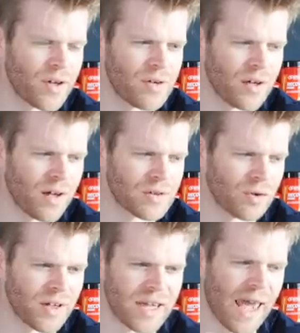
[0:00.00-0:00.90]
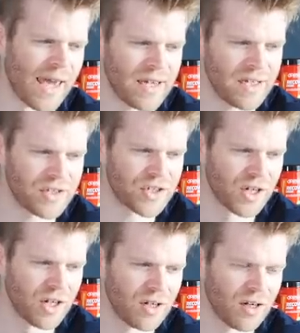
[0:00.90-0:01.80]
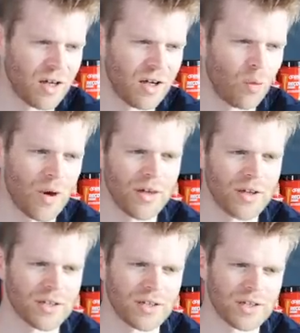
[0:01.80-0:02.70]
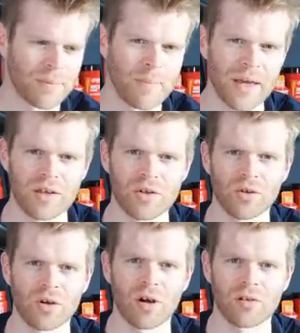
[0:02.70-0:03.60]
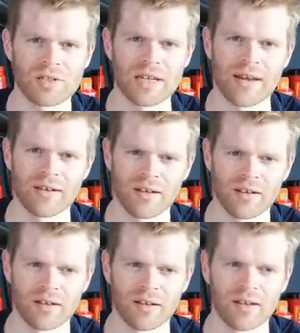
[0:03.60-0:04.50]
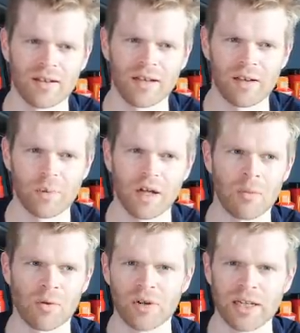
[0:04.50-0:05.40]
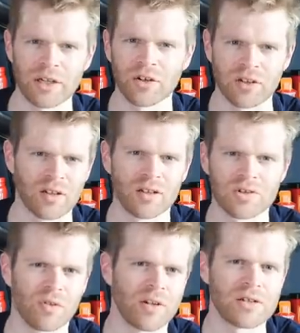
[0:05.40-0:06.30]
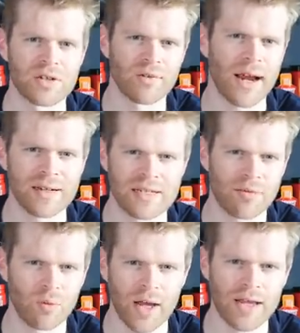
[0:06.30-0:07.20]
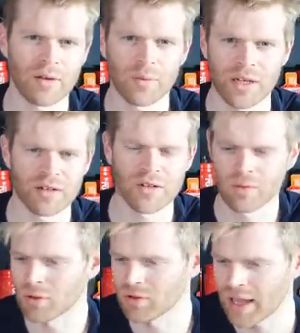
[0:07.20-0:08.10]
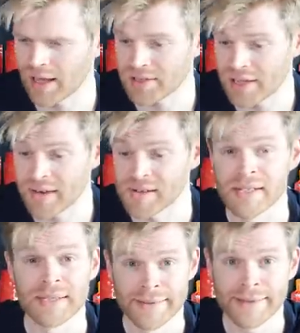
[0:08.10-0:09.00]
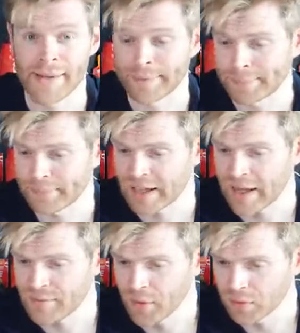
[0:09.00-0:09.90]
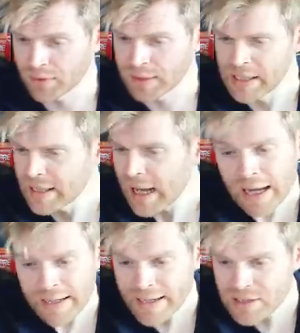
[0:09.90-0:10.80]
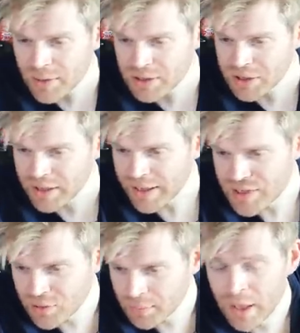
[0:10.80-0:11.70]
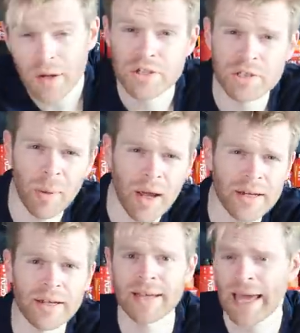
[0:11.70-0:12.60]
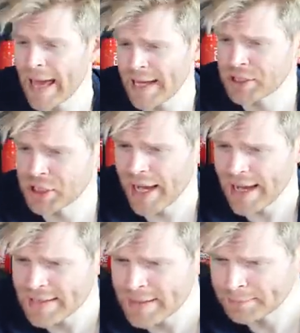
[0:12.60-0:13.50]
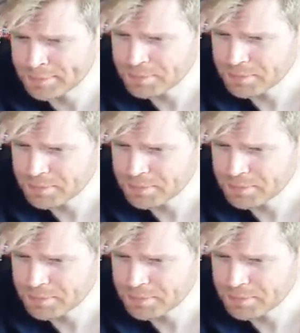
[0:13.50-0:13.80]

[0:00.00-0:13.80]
for you guys to sort of engage with us and submit your content and it'll become a really good sort of interactive way that we can do all that. So yeah. Get involved. Next question is from Ghost Spider KGS,